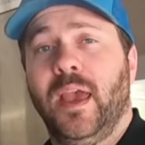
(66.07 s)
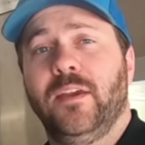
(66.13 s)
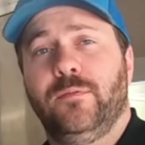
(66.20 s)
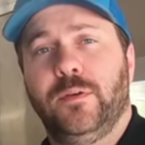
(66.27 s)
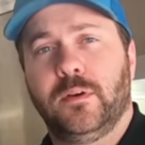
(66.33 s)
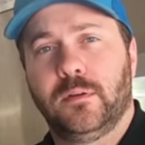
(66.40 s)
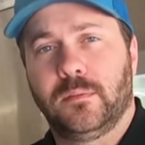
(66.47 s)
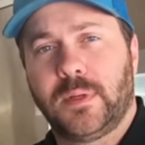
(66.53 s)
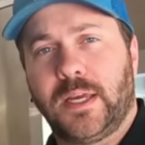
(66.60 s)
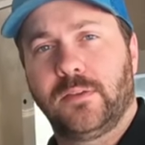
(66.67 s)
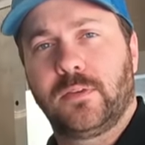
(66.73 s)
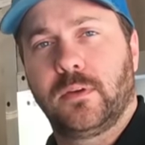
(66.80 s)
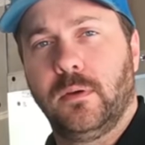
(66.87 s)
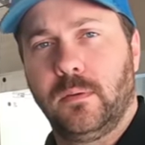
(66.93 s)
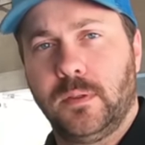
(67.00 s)
Hey, Phil.
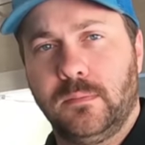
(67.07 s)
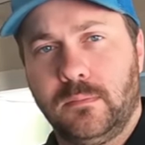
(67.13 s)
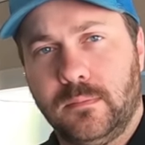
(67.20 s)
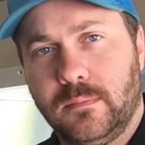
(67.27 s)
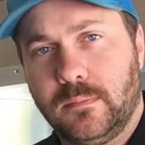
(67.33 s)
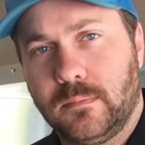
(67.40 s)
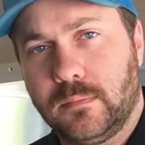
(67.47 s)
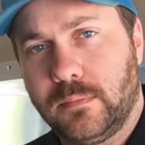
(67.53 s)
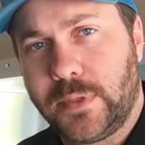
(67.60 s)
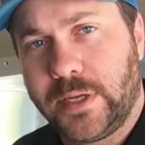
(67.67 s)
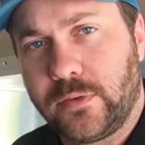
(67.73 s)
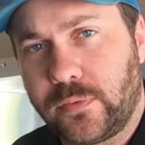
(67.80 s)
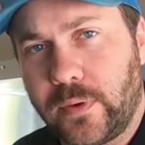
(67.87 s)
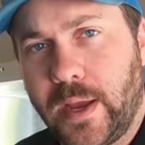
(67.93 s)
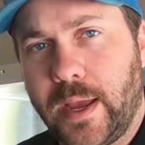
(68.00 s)
How's it going?
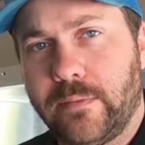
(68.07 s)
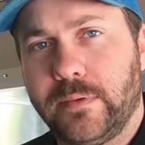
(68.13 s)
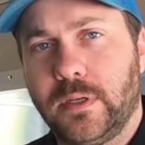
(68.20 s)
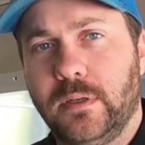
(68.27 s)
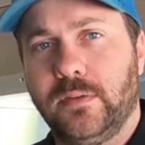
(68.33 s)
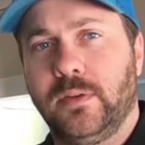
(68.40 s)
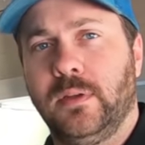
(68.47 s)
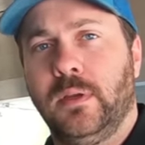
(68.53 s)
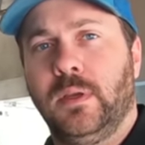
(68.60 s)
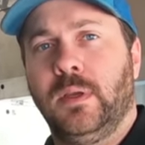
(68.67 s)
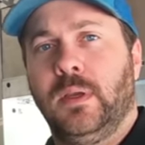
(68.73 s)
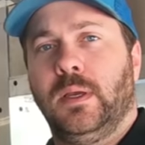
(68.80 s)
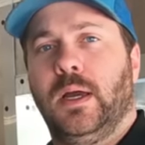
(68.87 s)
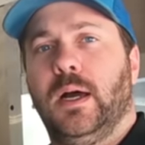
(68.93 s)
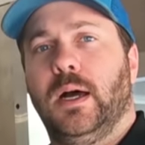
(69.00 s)
Thanks for having us.
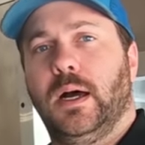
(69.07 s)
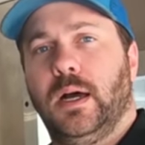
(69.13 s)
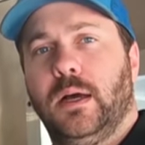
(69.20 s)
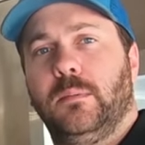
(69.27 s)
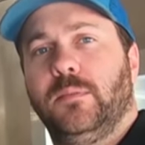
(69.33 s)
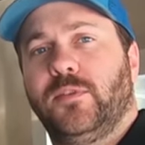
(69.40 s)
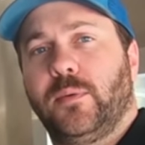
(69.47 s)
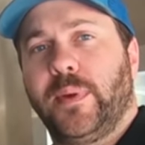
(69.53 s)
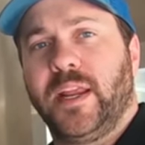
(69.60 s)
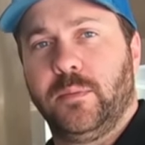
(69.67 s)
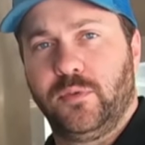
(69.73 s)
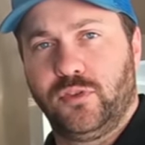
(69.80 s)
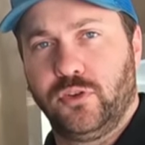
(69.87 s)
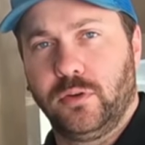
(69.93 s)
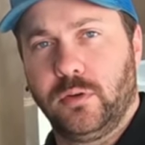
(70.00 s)
Um, so my
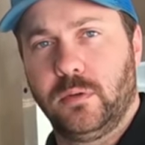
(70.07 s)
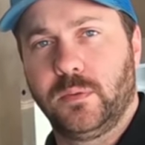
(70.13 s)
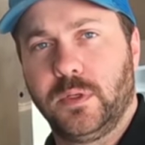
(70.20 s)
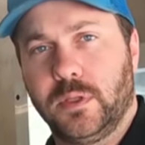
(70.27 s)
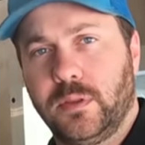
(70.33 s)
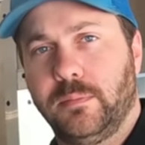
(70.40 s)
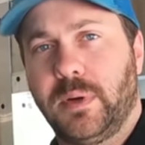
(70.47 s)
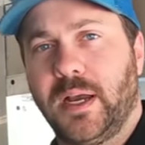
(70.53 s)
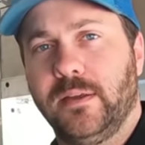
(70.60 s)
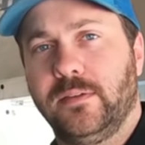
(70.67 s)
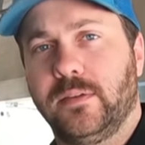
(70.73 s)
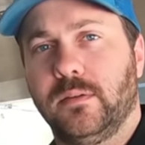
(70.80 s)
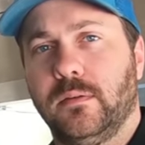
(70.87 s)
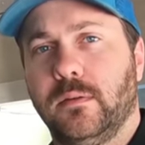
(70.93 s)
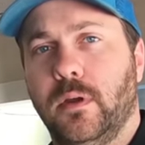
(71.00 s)
name's Drew with
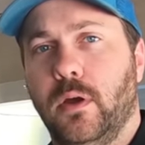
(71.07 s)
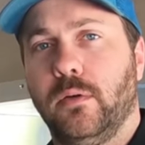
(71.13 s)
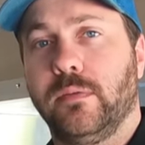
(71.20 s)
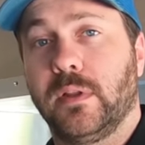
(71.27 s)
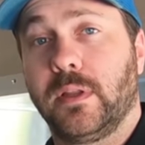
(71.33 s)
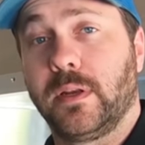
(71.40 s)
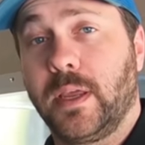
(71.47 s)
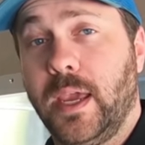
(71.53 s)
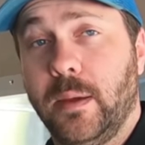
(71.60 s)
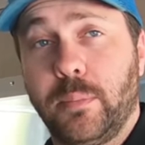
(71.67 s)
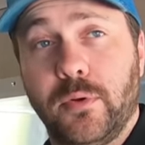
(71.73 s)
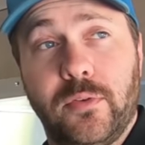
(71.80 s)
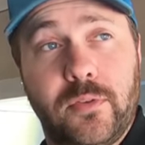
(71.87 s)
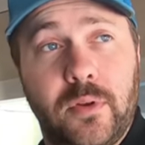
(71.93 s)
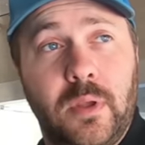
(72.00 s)
Bison Overland
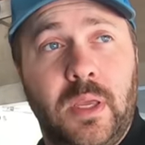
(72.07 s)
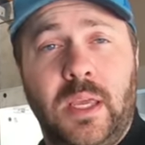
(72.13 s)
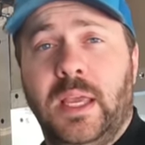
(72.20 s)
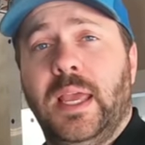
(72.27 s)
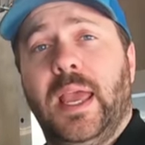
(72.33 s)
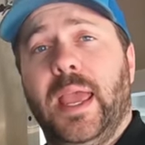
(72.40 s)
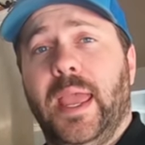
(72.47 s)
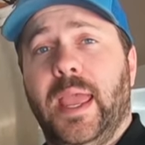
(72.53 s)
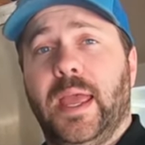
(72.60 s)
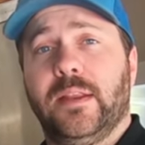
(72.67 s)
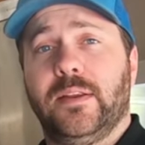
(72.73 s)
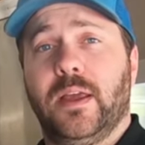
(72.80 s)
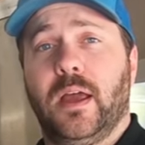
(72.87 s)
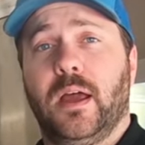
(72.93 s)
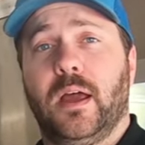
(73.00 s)
Campers,
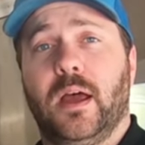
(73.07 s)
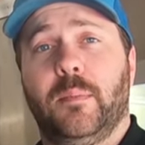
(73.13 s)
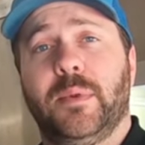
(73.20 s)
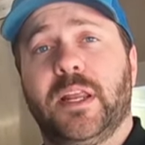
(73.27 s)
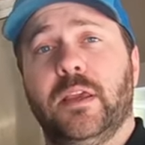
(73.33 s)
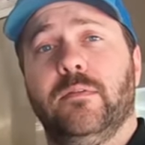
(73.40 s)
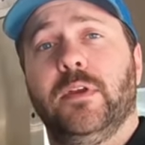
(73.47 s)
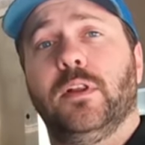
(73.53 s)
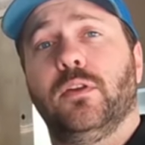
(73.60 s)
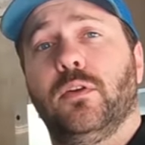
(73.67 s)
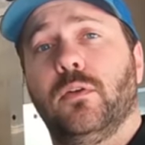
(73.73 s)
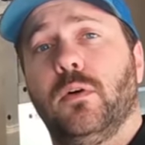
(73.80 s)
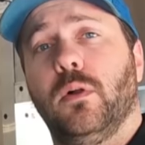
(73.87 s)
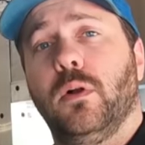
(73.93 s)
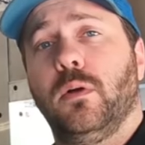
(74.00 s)
and uh, I'm going to give you a
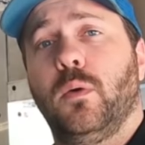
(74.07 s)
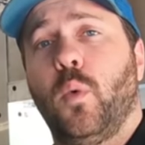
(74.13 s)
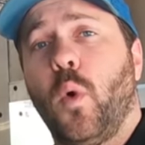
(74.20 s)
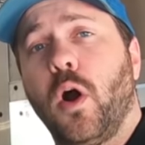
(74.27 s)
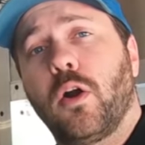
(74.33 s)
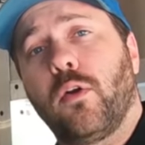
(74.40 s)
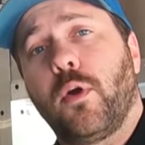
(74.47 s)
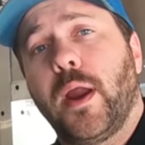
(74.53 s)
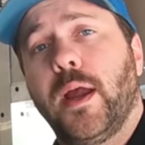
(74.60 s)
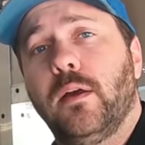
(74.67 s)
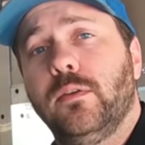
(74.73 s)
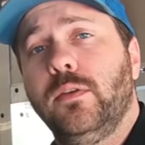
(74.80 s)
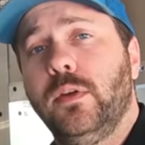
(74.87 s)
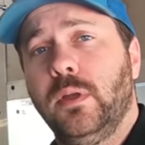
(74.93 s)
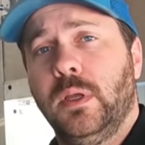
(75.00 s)
little walk
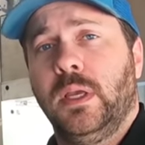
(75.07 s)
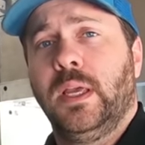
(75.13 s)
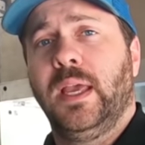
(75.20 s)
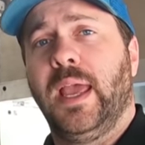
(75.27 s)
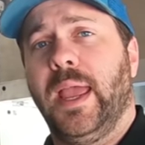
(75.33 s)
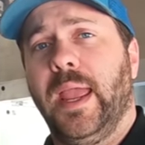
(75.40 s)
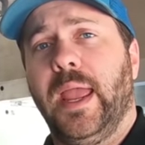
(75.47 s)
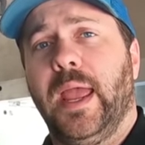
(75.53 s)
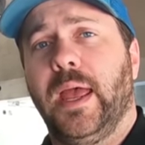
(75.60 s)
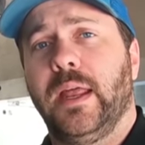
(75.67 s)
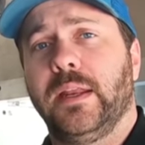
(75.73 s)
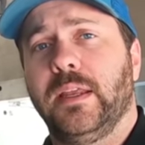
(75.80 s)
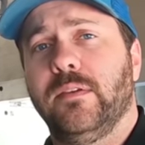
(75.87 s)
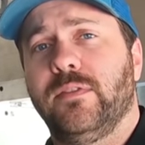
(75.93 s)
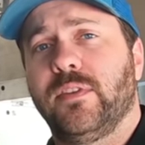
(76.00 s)
around
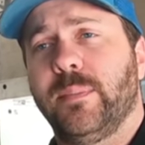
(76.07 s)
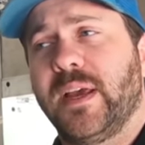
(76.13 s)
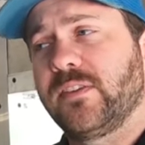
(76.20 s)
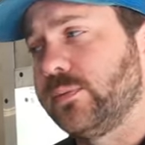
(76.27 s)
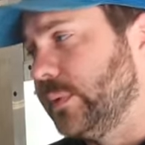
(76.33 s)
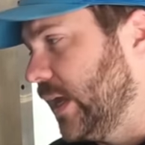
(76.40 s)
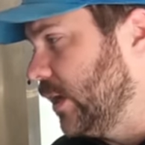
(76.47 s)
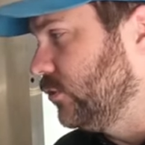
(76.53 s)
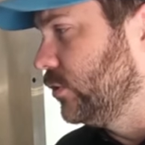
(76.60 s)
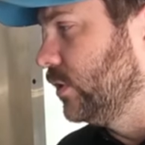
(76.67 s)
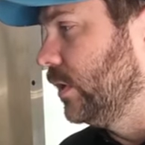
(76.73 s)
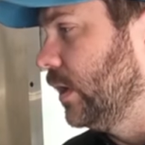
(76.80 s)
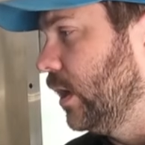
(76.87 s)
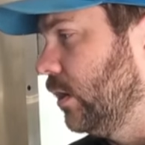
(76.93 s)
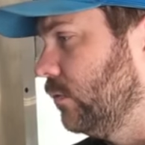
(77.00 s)
and give some
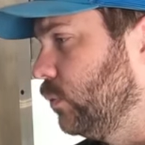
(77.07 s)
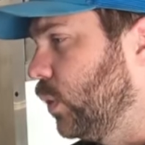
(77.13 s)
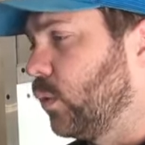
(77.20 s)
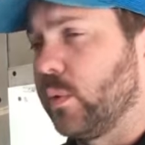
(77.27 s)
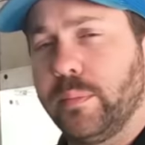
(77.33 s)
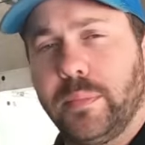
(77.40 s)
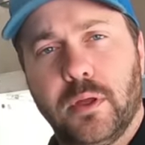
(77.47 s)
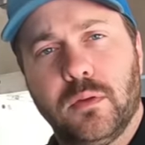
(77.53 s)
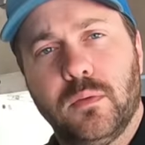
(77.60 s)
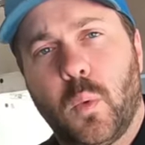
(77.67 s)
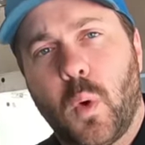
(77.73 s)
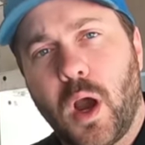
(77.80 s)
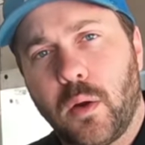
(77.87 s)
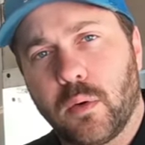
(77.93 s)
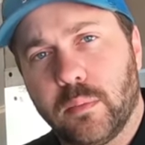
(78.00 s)
explanation of what we're building
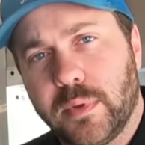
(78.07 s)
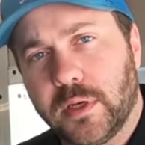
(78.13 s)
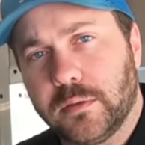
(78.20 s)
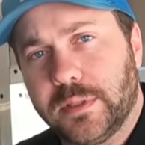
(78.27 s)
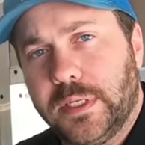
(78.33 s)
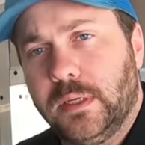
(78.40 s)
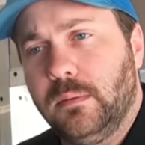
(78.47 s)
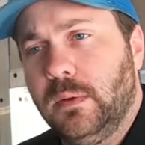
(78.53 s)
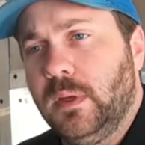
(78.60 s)
and why we're building it.